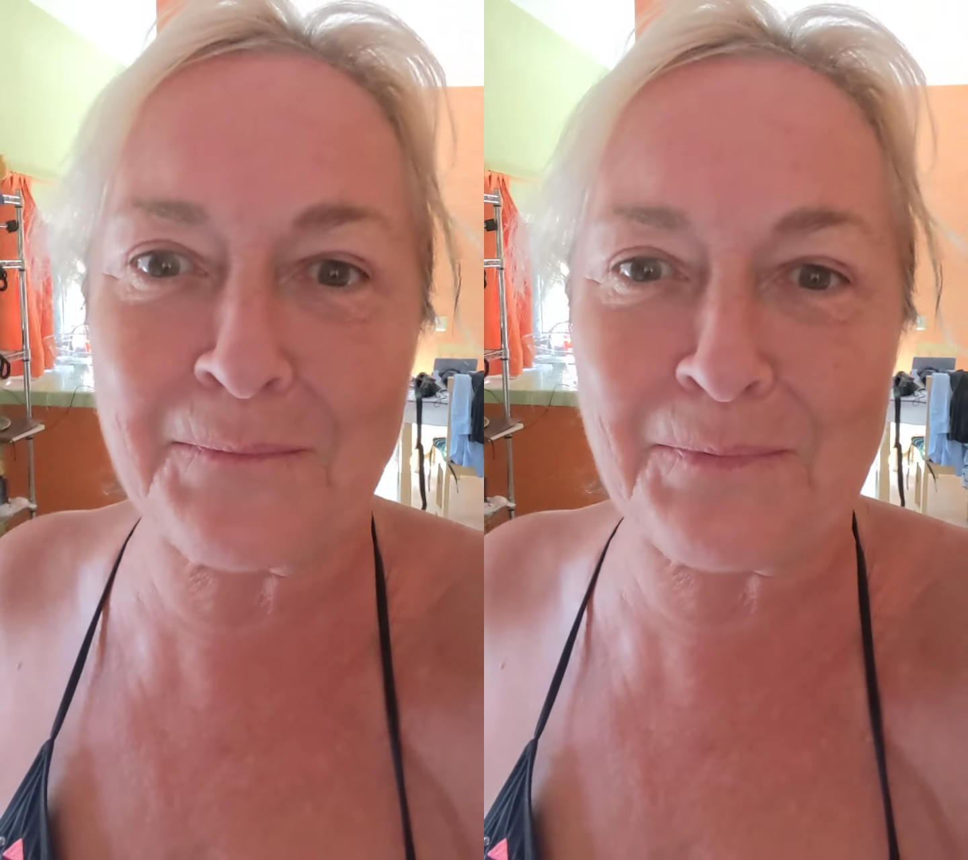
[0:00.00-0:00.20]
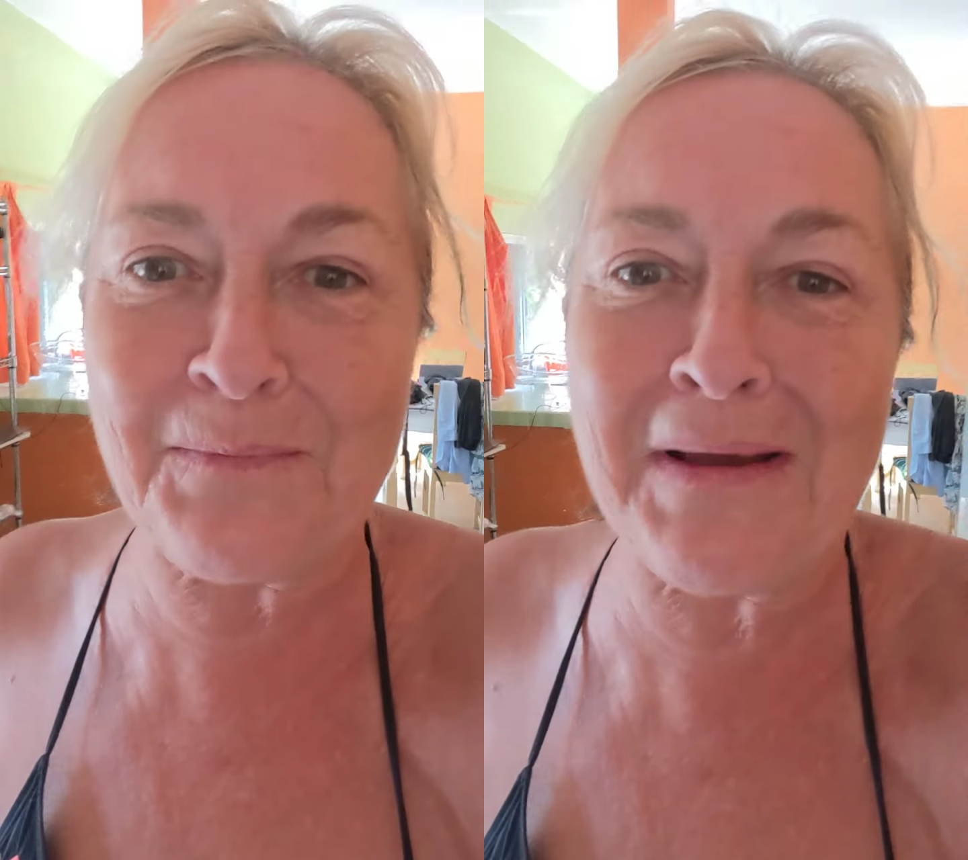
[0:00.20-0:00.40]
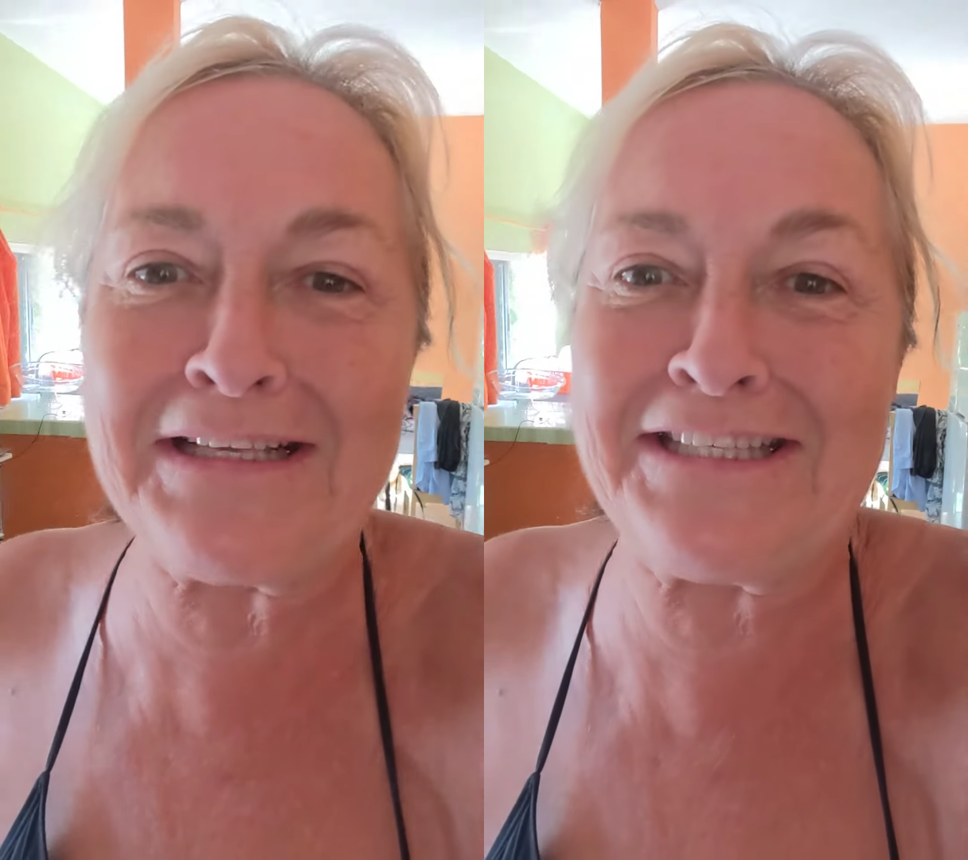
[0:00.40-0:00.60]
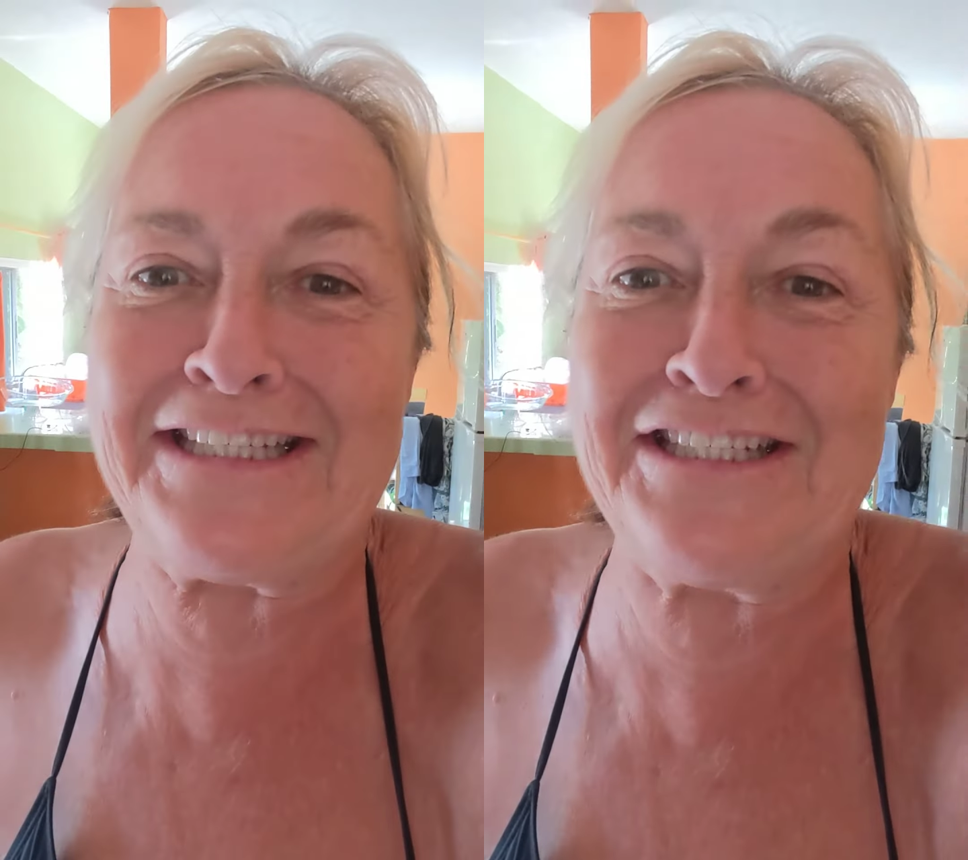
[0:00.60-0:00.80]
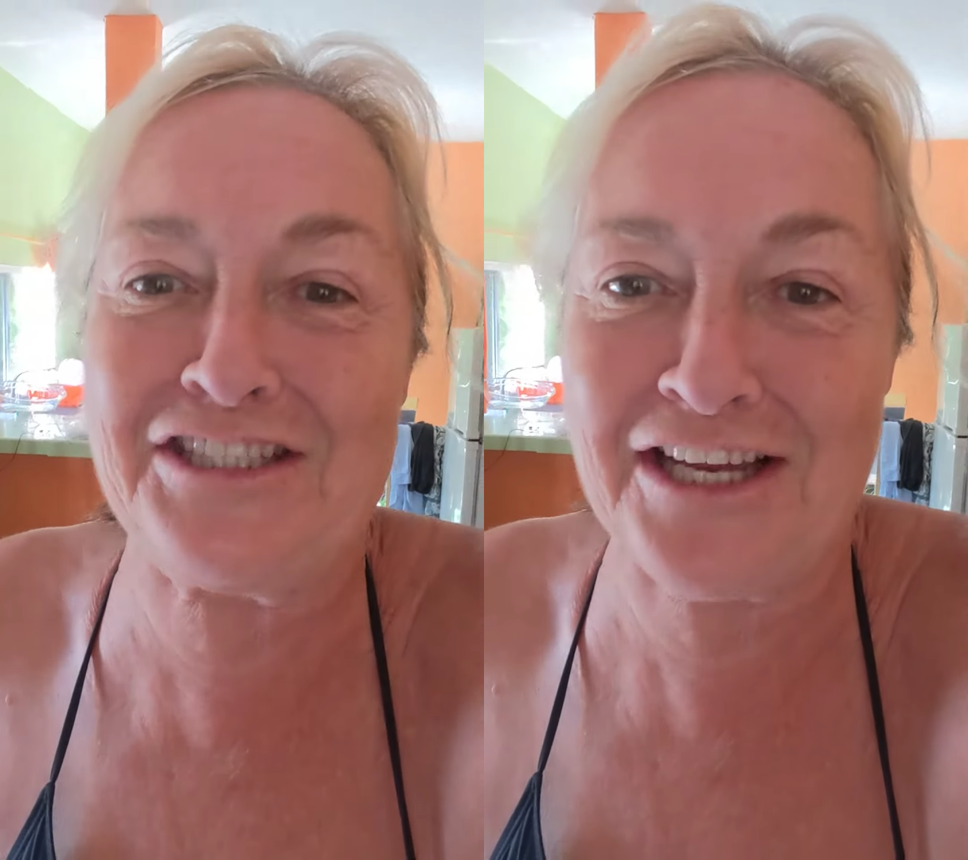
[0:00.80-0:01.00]
in
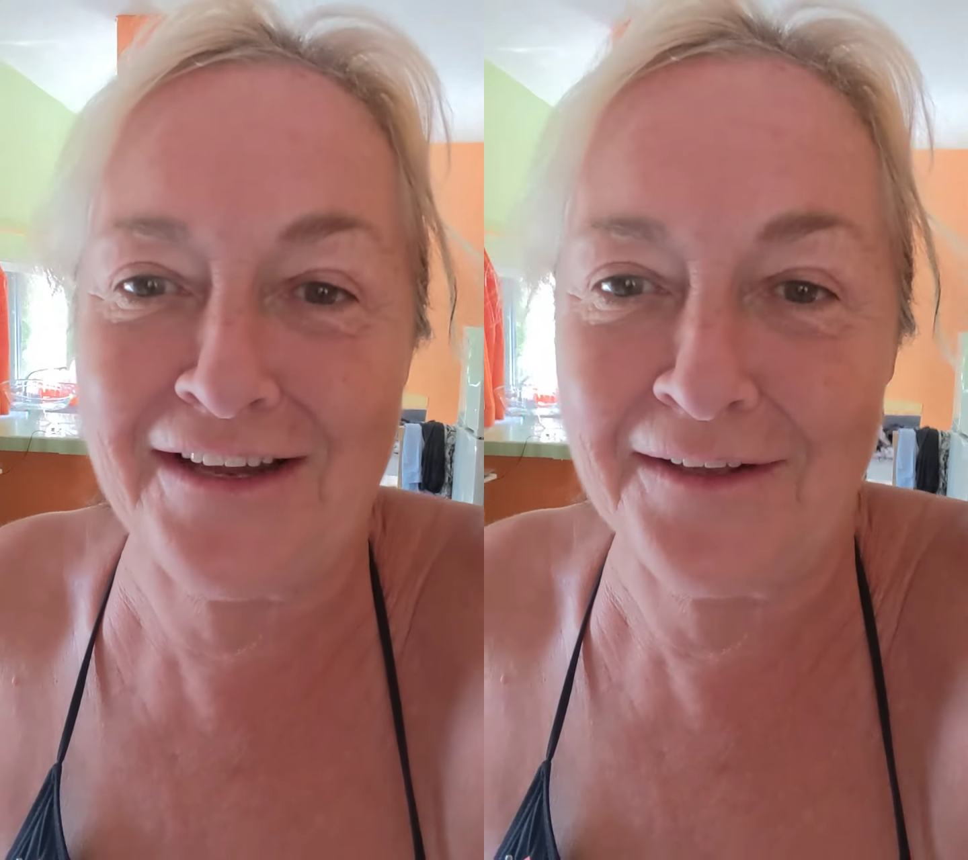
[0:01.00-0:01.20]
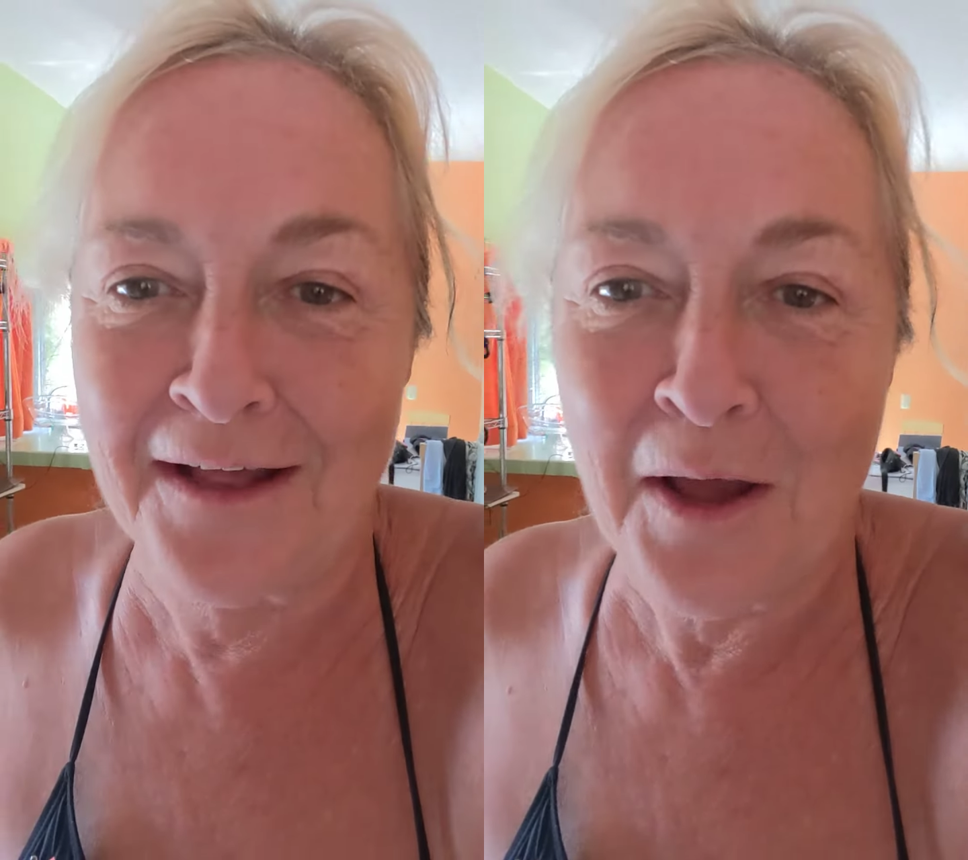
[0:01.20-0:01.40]
Mexican jail